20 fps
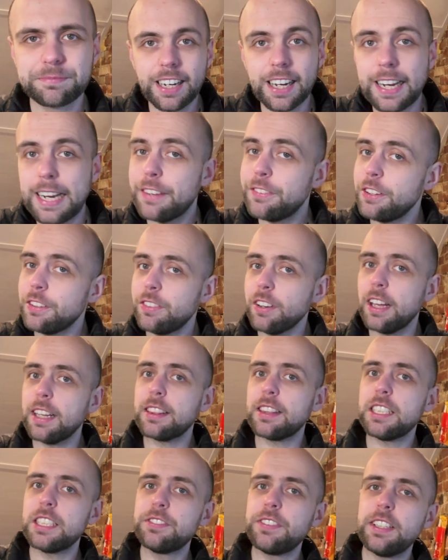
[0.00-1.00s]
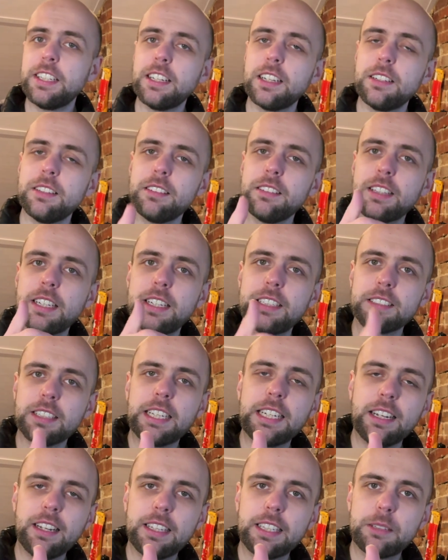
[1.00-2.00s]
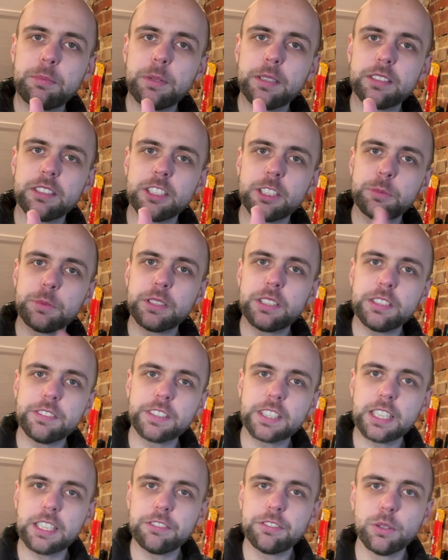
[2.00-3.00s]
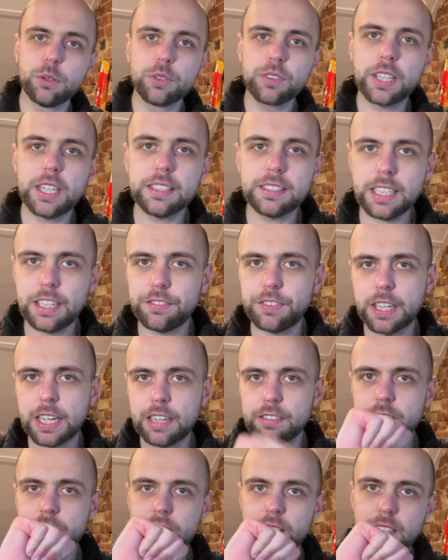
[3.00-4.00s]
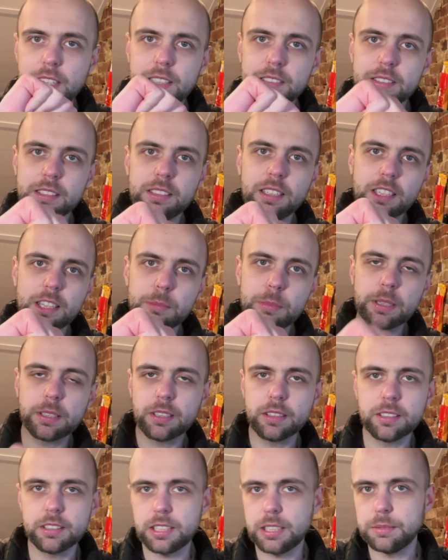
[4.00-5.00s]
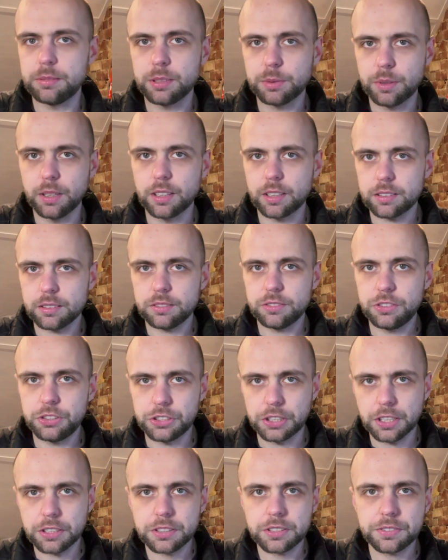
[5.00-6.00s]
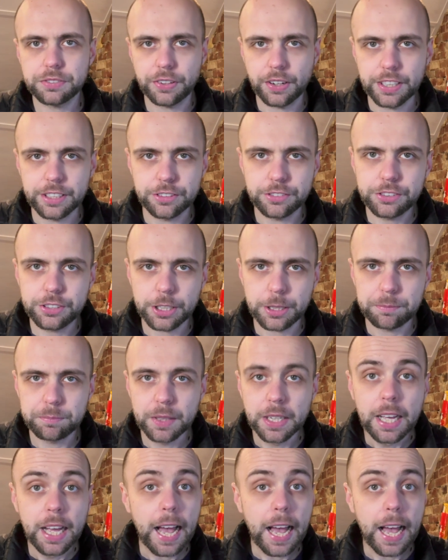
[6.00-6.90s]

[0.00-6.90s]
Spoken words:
If you've liked this video, there's a like button specifically for that. If you haven't, there's another button that seems to work just fine too.